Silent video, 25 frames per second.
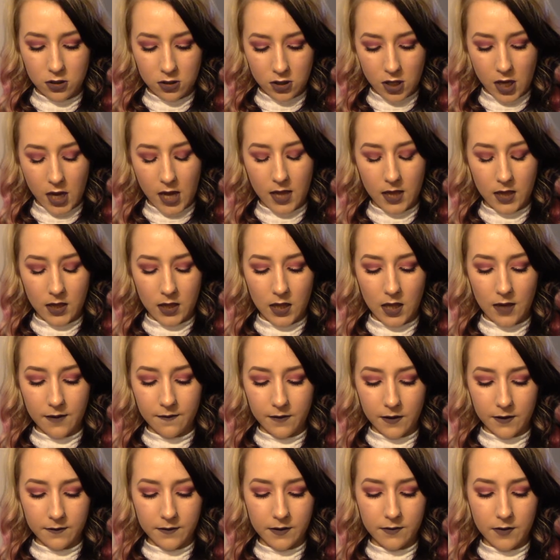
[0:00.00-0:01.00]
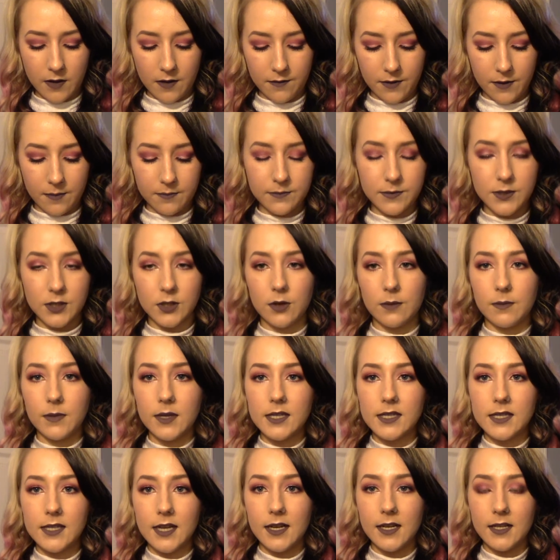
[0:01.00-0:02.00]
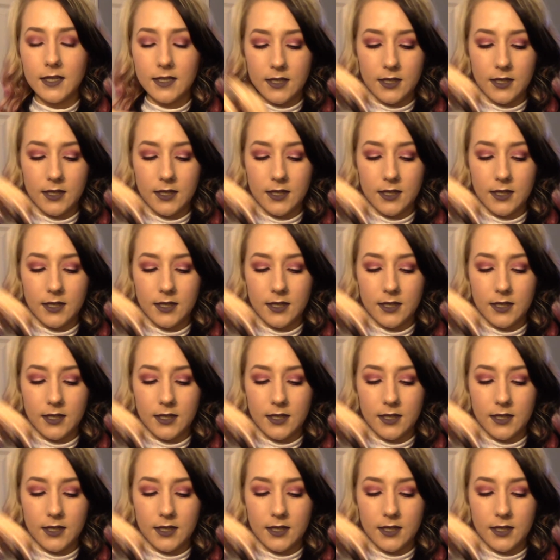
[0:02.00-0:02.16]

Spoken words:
I love, love, love, love them. So I'm excited